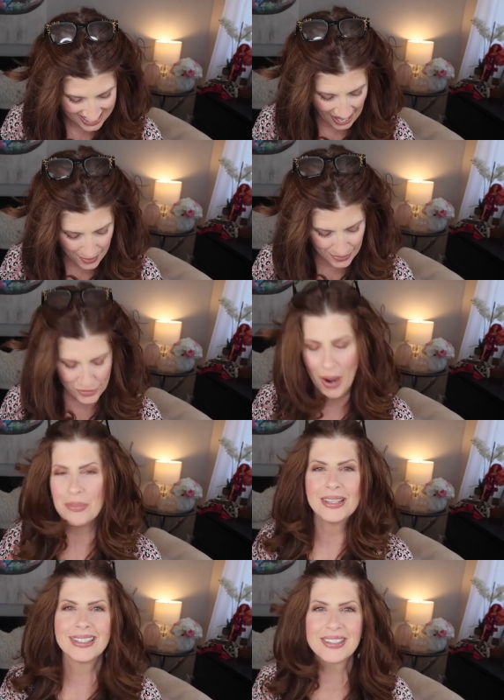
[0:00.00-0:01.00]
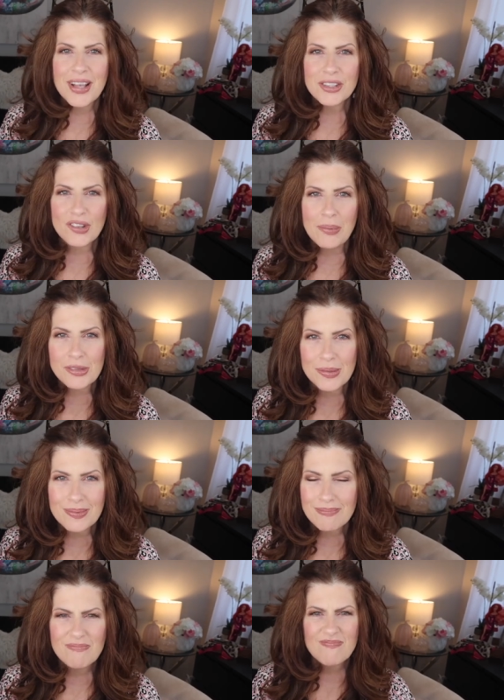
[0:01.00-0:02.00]
scalp scrub. Sea salt scrub,
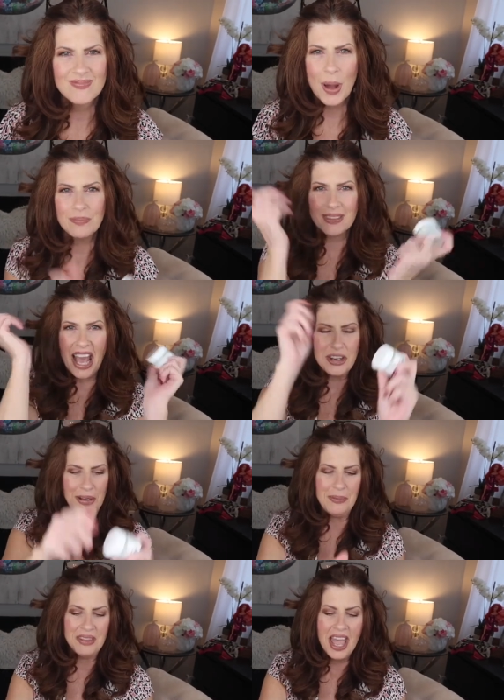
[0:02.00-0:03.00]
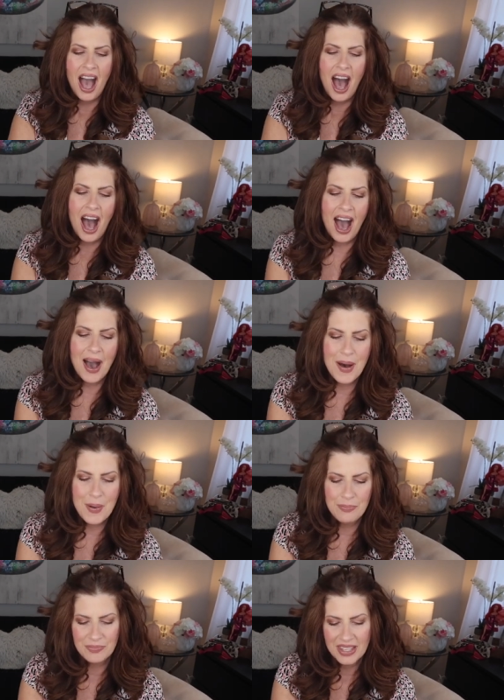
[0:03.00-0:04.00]
nope, can't do it.
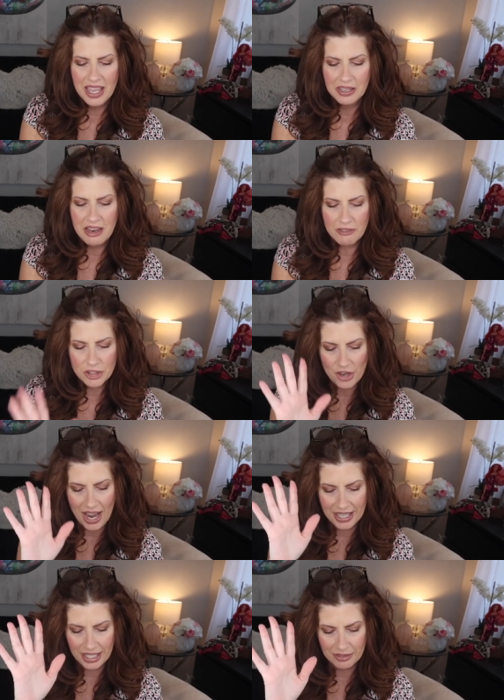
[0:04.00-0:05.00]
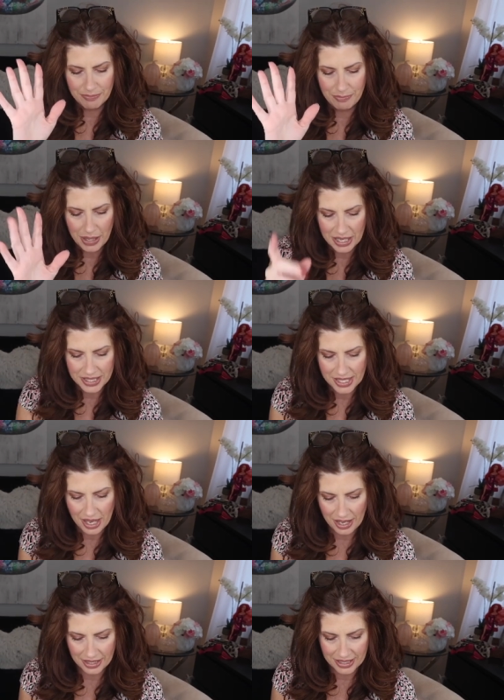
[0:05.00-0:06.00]
Never tried it. But
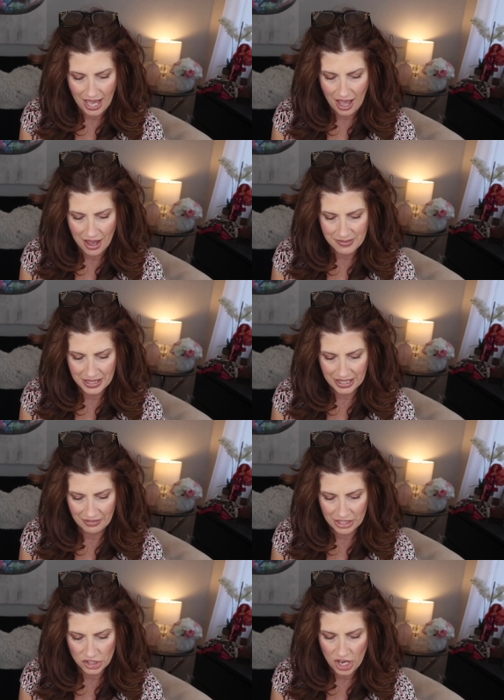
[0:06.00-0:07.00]
yeah, I'm gonna give it a